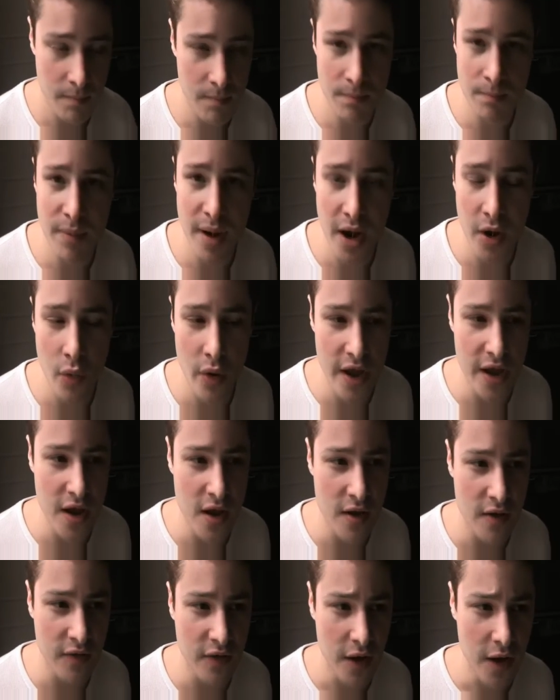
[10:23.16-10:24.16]
by way
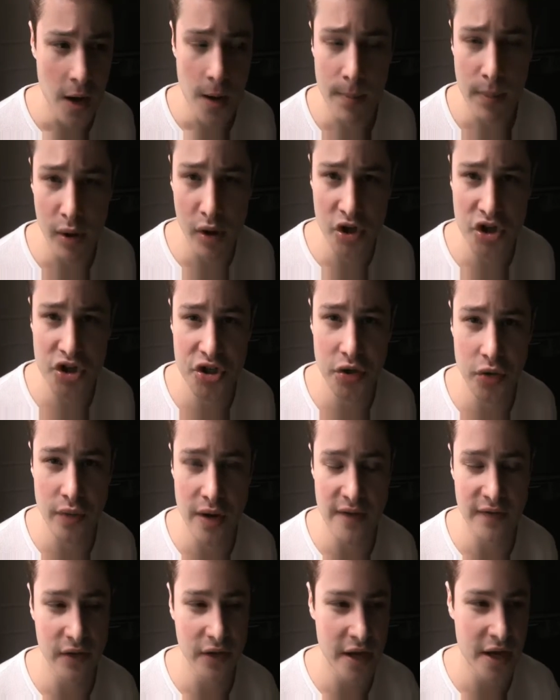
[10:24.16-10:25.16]
of personal
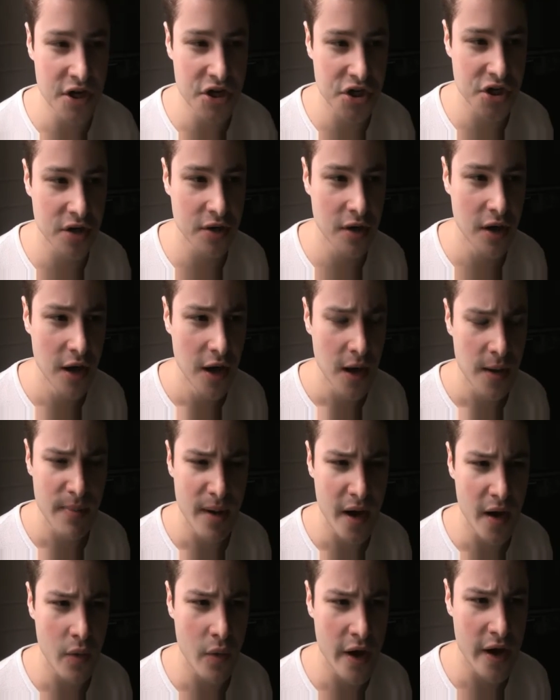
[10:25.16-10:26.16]
revelation,
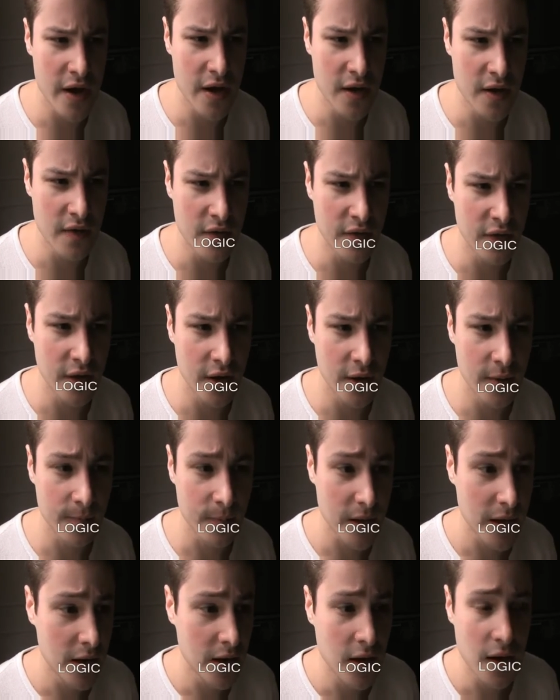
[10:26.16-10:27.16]
by way of
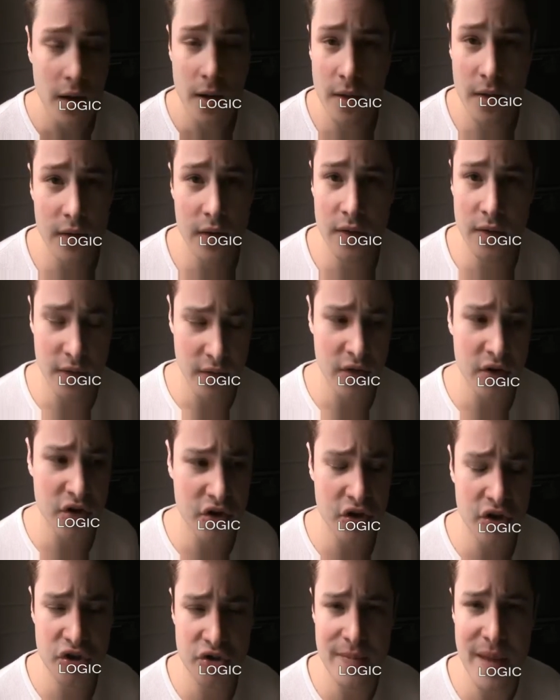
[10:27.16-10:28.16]

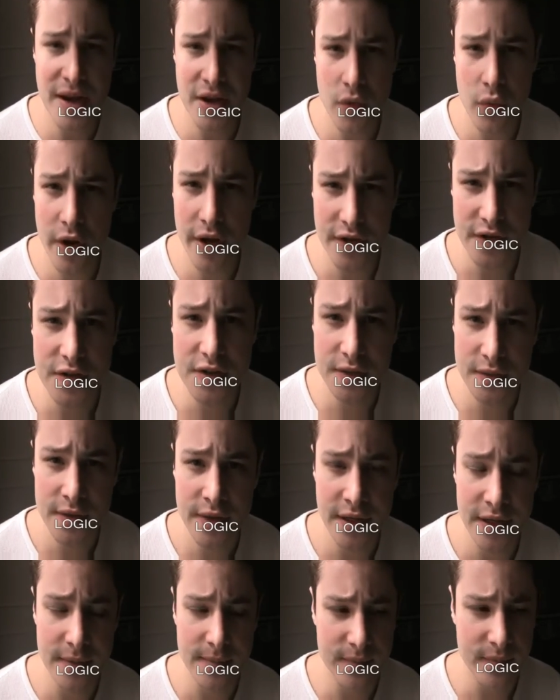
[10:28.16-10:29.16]
there's many ways
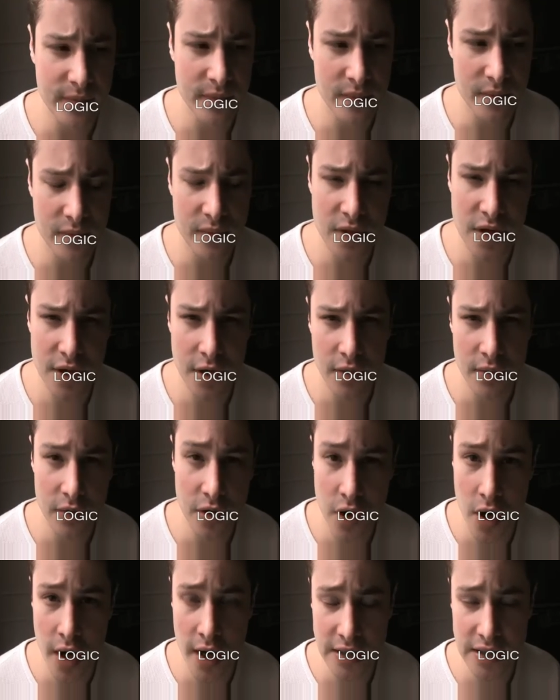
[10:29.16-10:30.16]
that
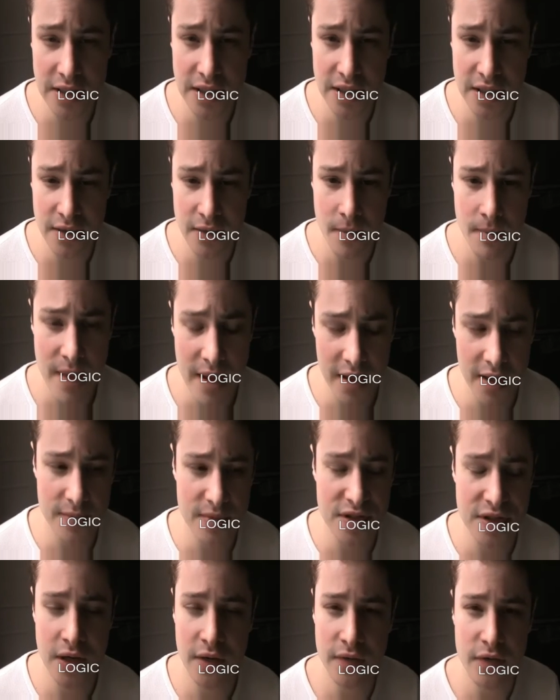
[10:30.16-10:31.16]
God can make
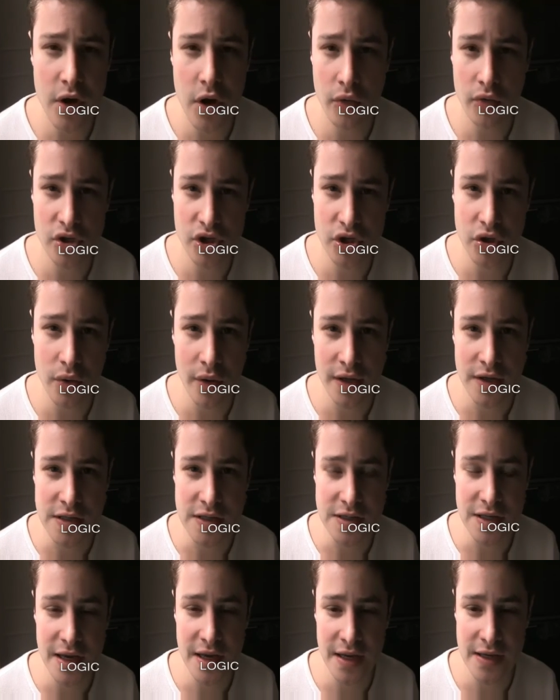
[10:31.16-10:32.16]
himself known to
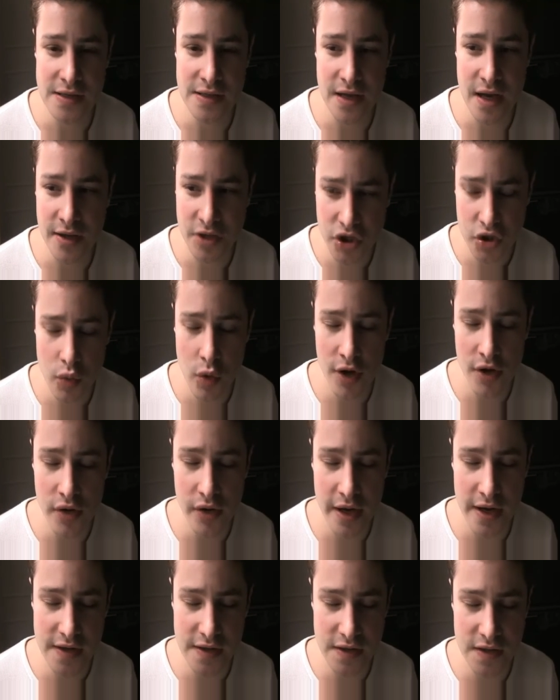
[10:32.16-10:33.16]
us, and I just want
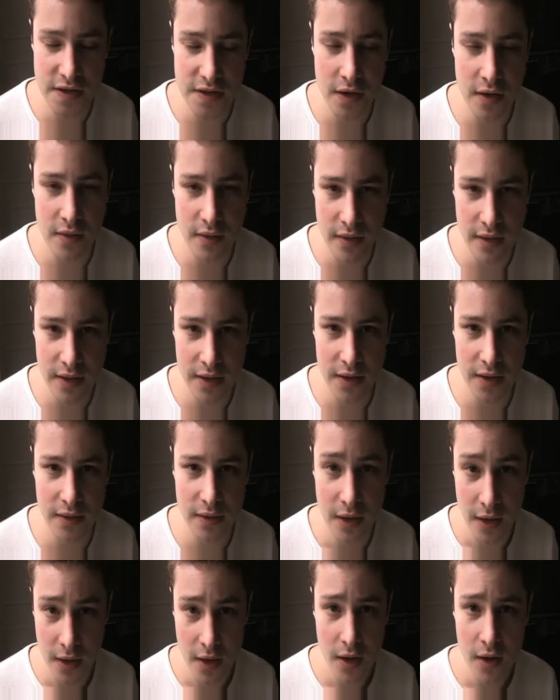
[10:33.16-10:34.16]
you guys to start
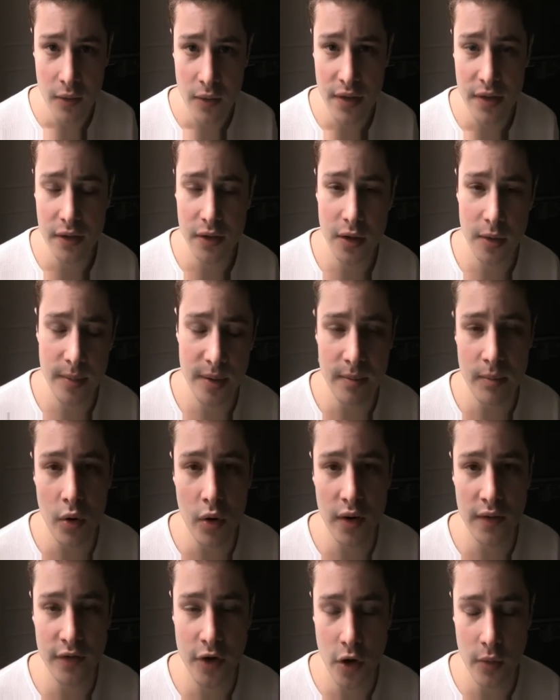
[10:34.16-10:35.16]
thinking with a little bit
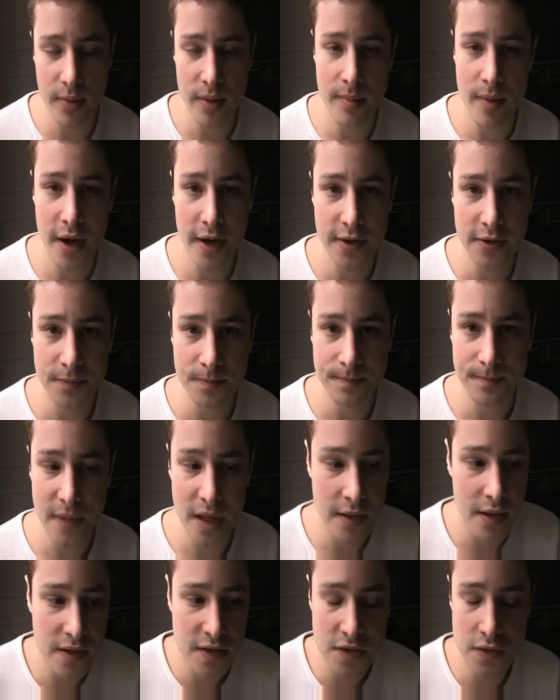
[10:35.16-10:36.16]
more of an open mind.
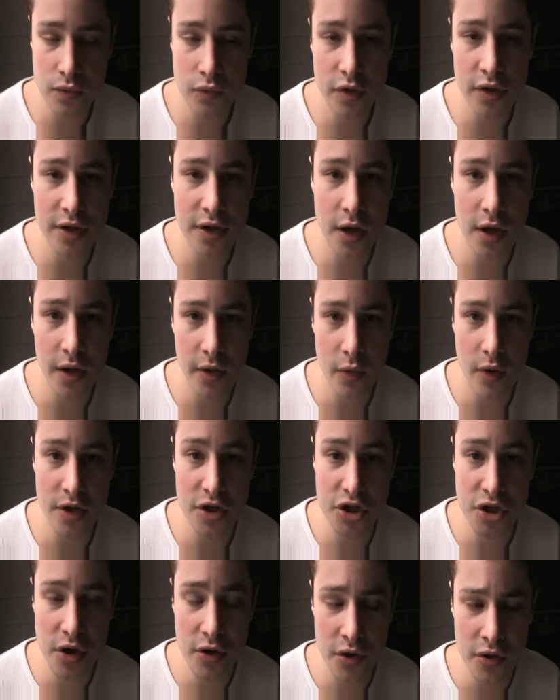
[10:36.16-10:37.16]
And that's really all I
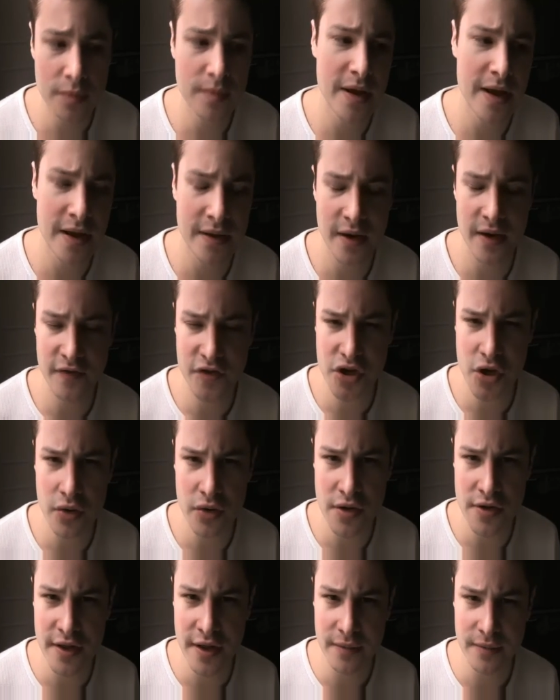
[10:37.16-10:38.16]
want to show you. And I've
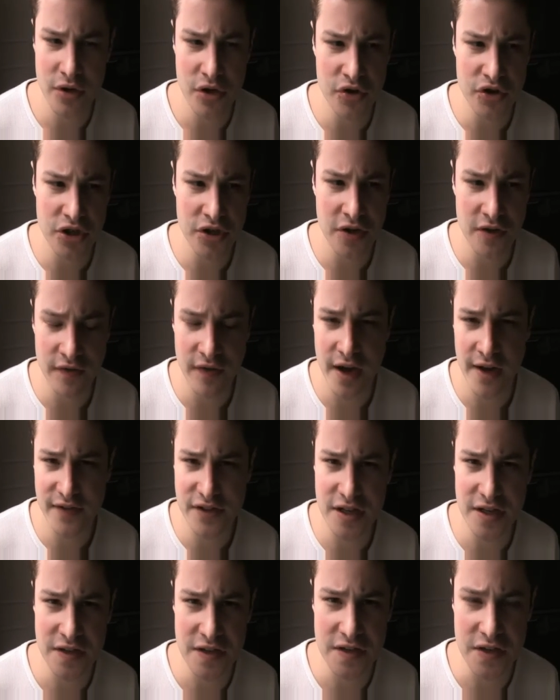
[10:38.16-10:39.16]
shown you that using your
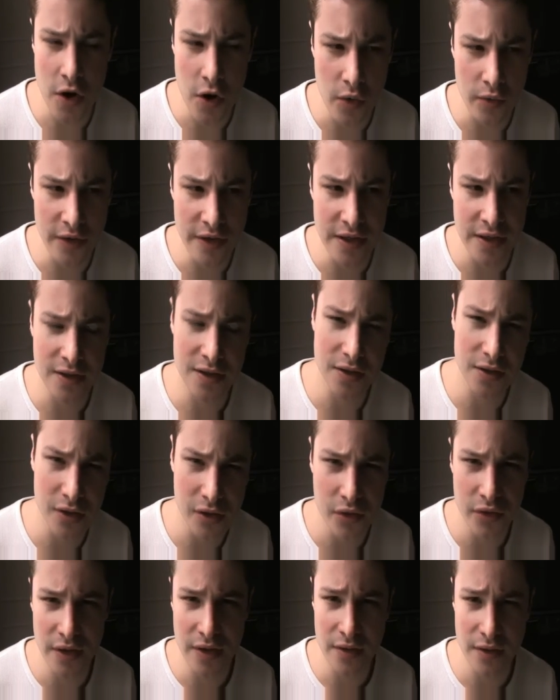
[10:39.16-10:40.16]
five senses only and
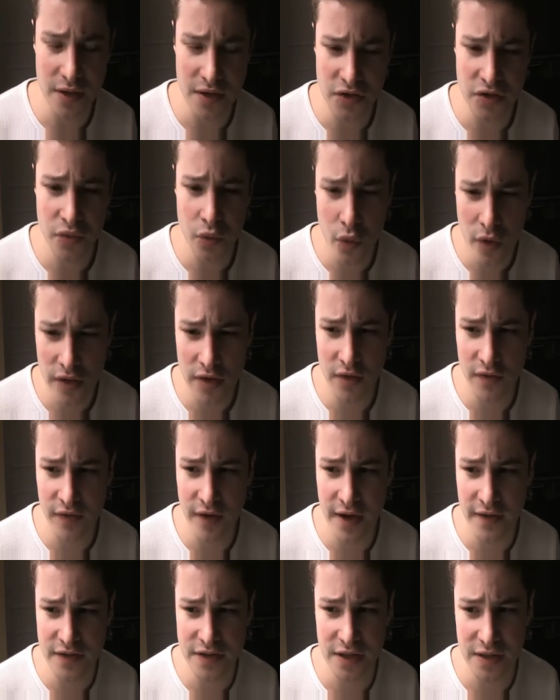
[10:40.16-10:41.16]
concluding things with your
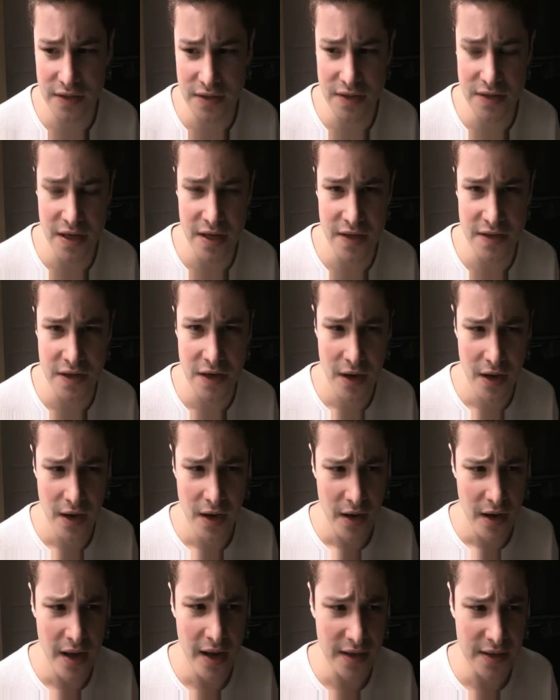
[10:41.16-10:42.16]
five senses as
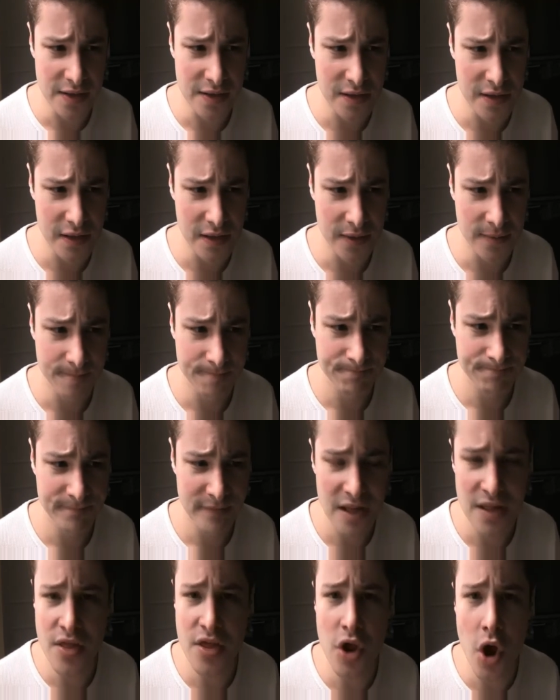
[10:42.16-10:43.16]

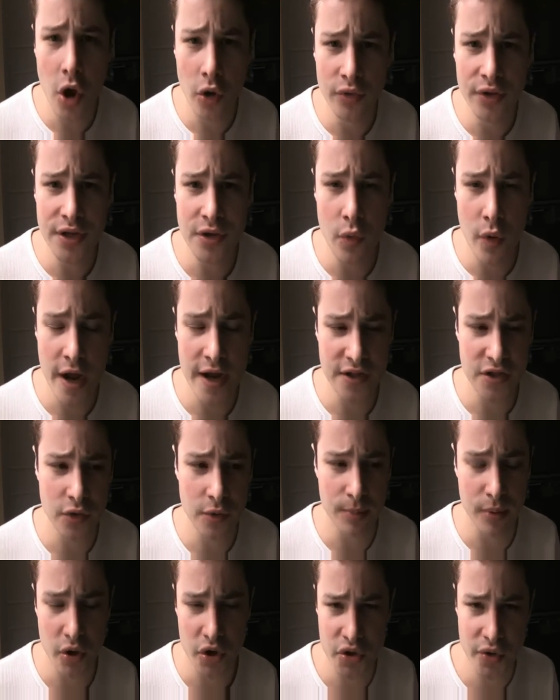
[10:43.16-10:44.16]
the only way to
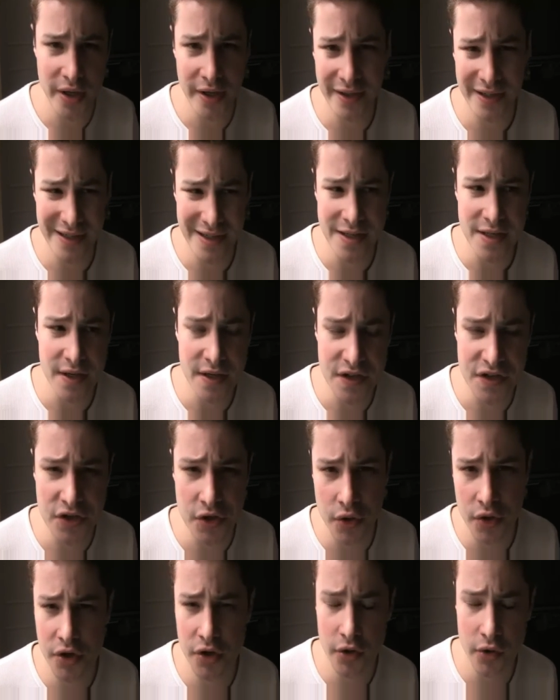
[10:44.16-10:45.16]
approach reality is
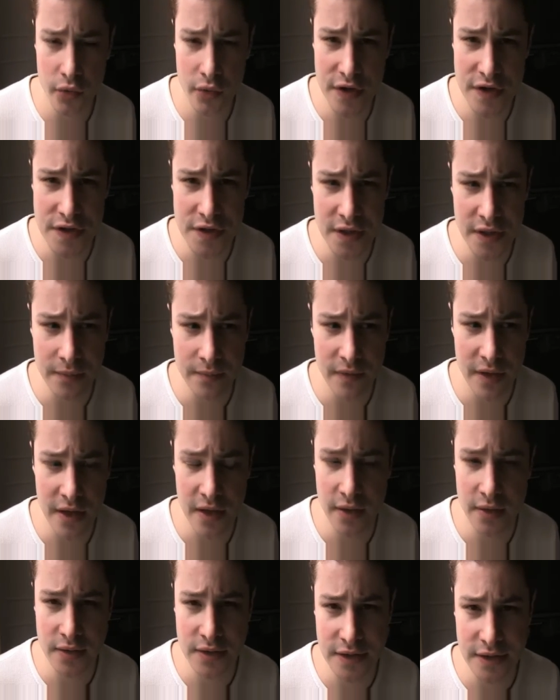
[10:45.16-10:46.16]
circular reasoning
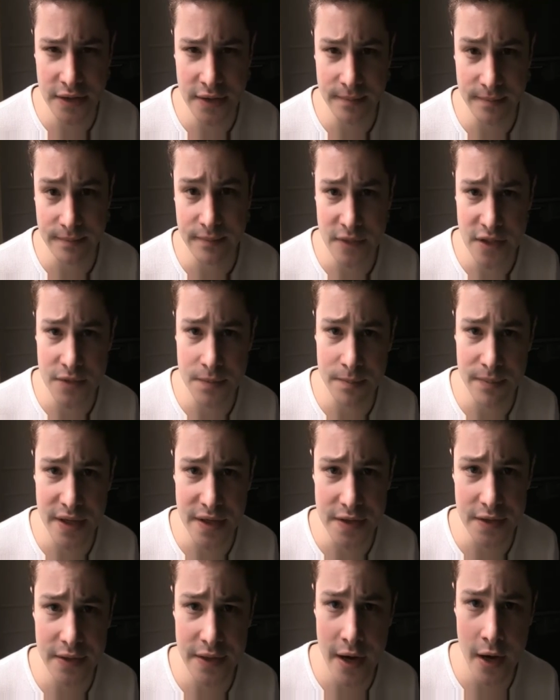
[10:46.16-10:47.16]
and is
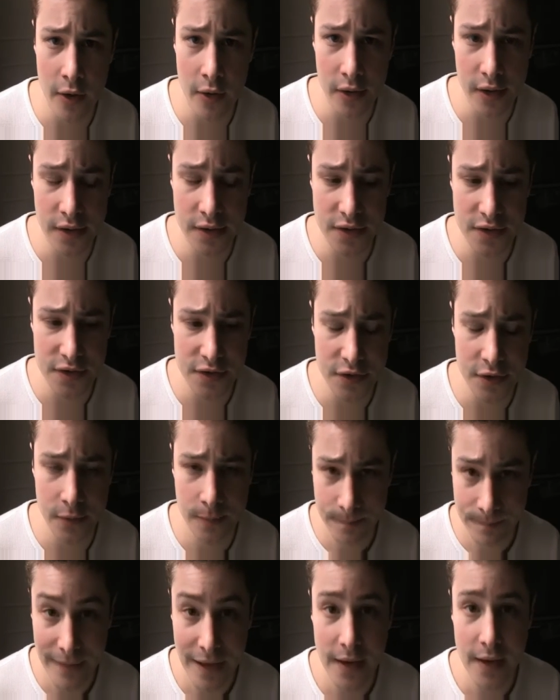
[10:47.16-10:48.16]
basically arrogant.
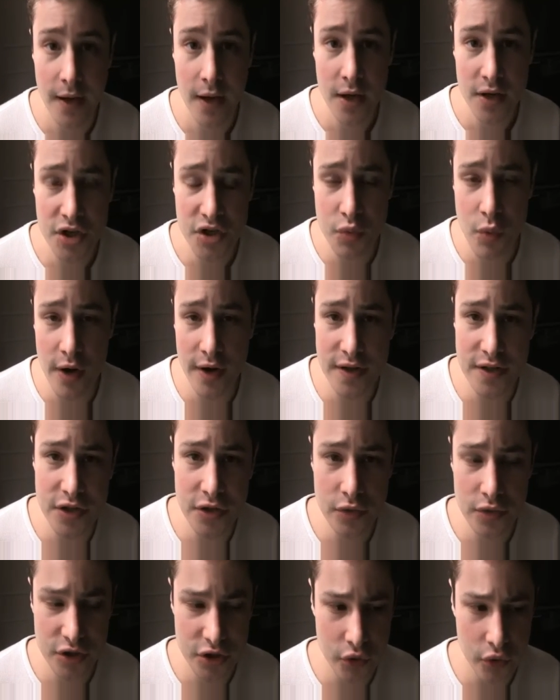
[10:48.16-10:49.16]
So just wanted
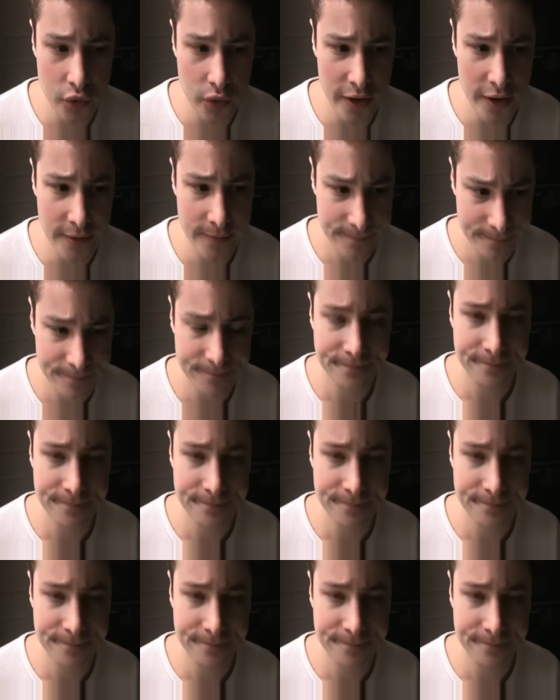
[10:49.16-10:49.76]
you to